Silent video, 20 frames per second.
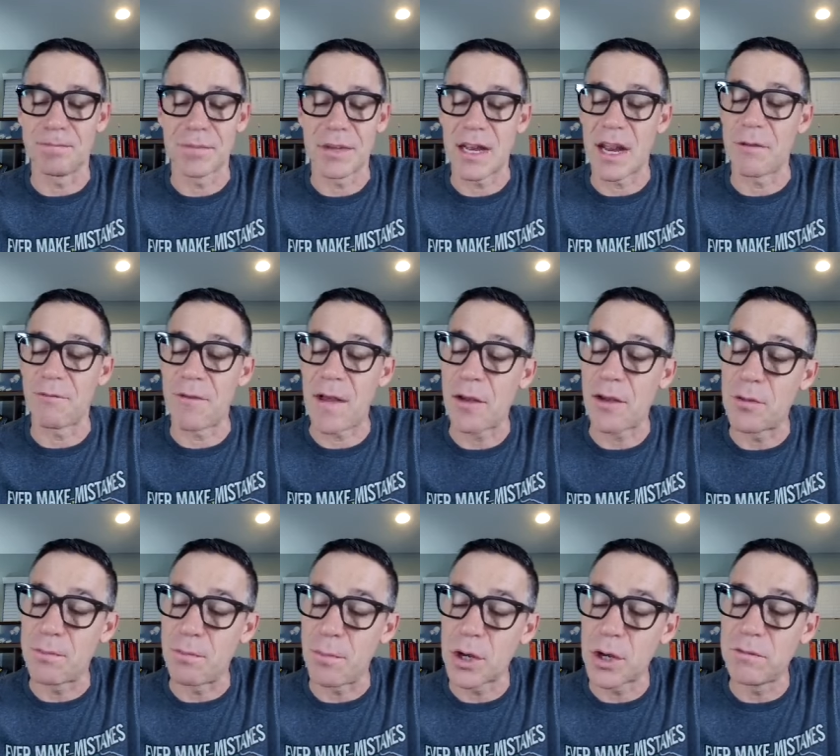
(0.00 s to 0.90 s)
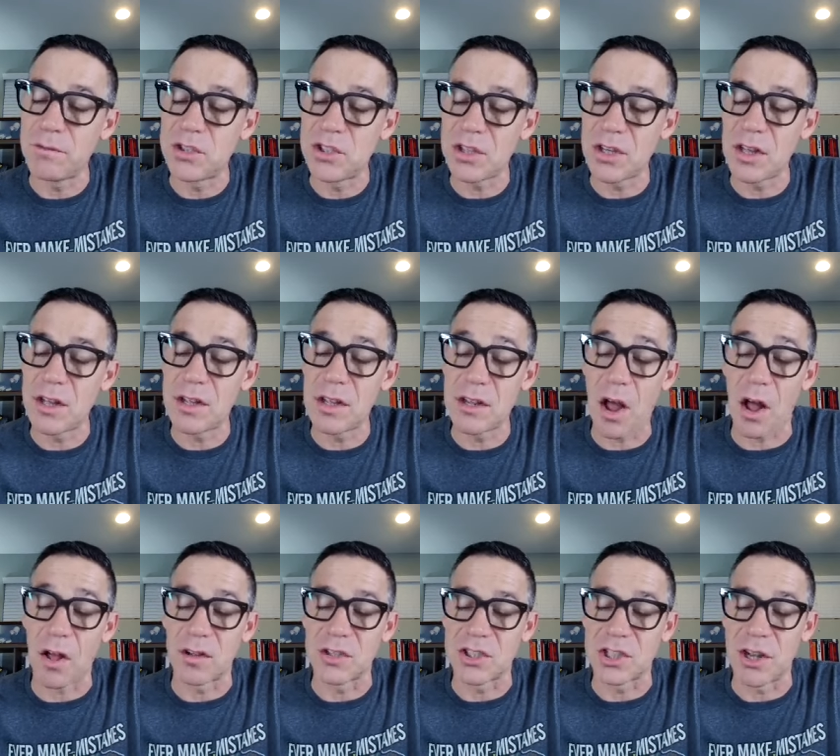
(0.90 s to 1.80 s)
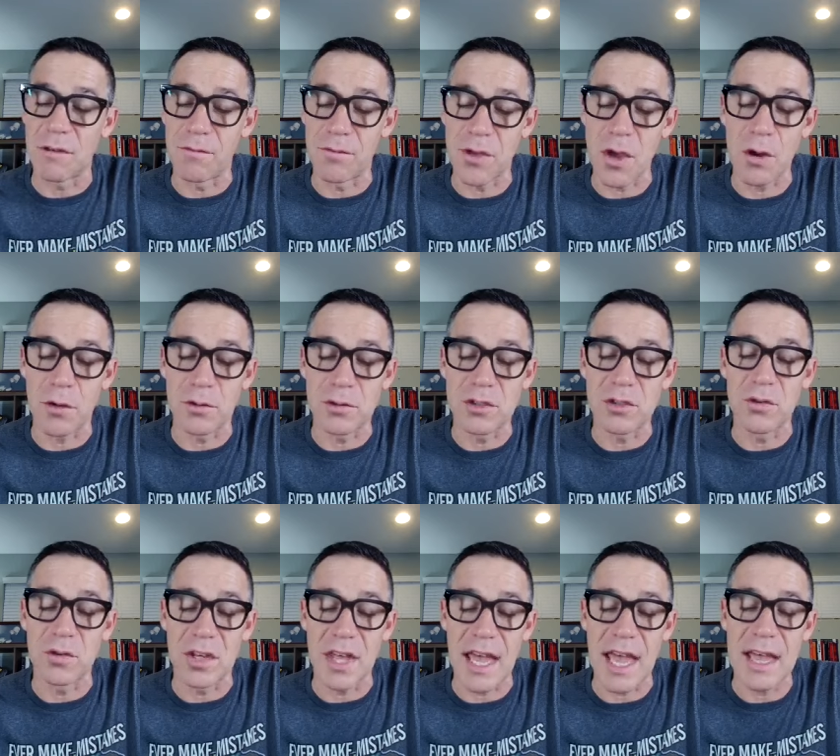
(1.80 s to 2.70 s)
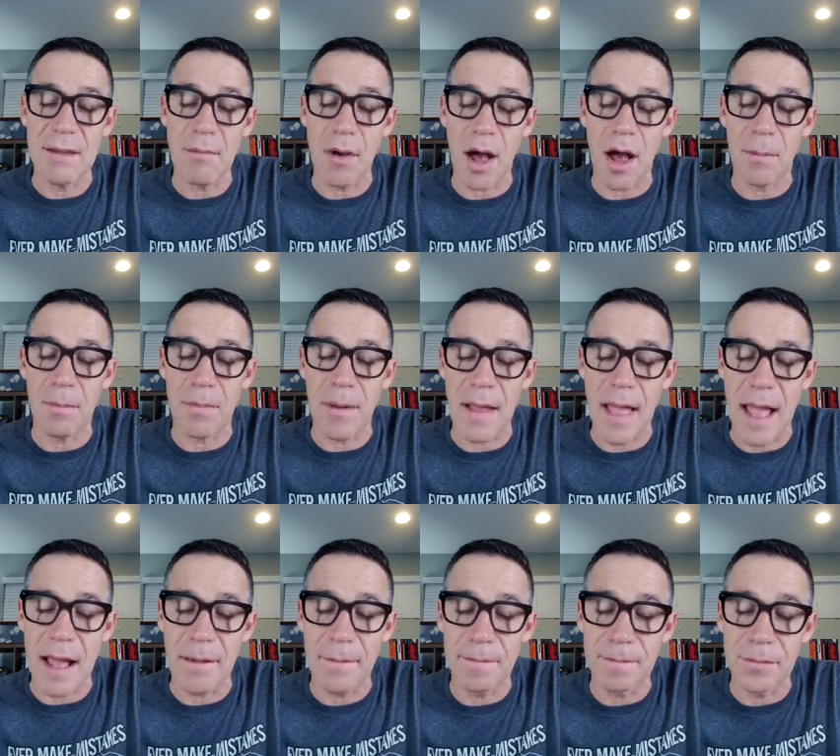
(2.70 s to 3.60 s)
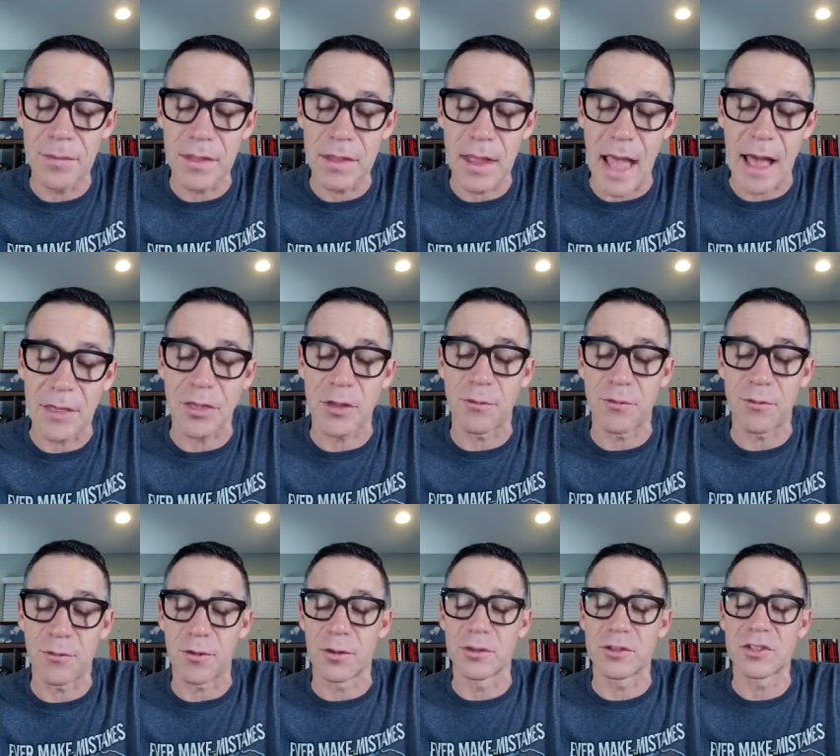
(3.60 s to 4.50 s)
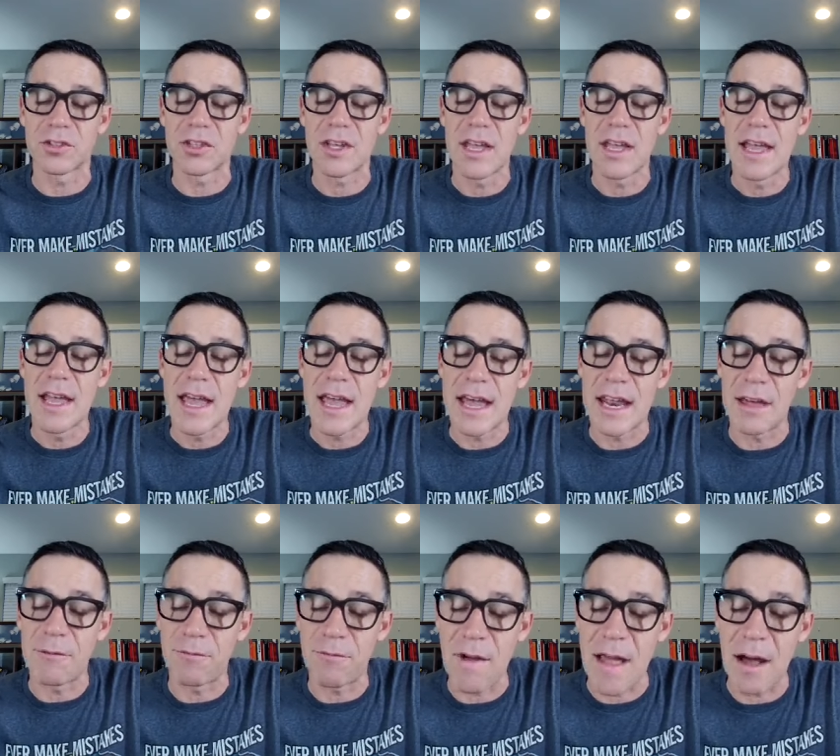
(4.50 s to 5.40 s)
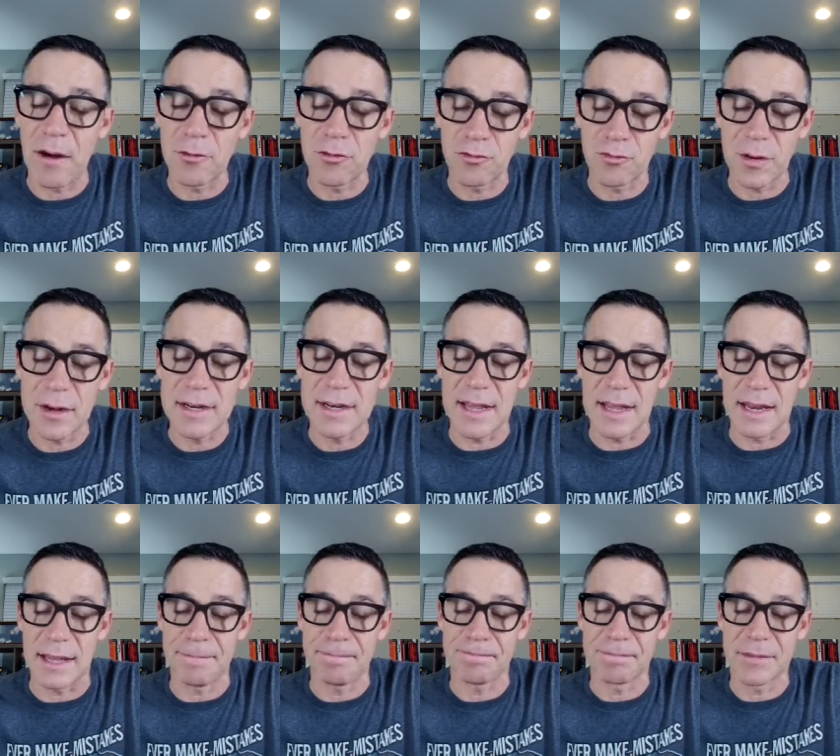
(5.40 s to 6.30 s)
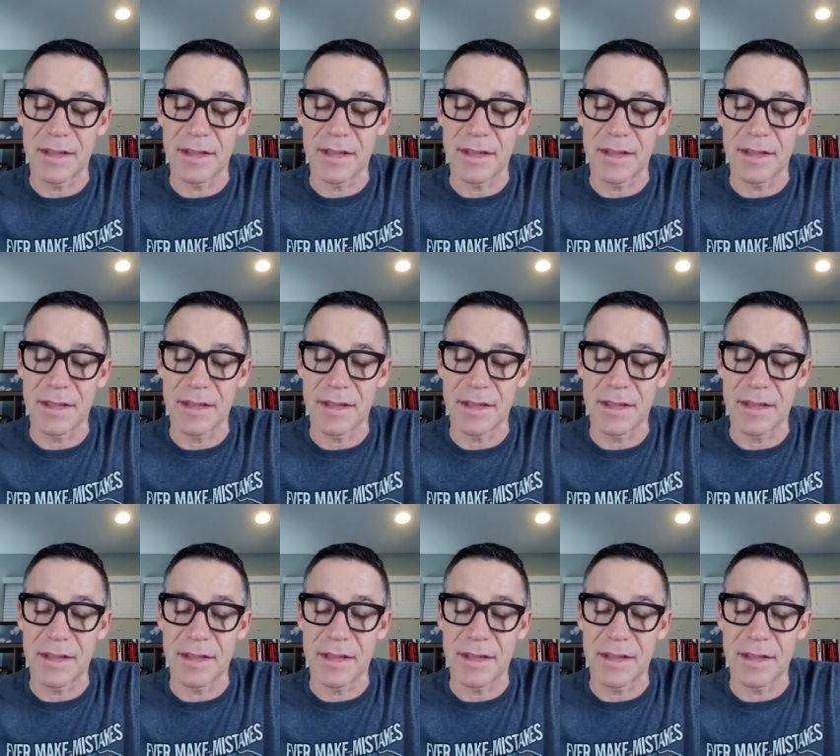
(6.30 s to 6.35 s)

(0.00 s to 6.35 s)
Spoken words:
And I found the book of genealogy of those who came up at the first, and I found written in it."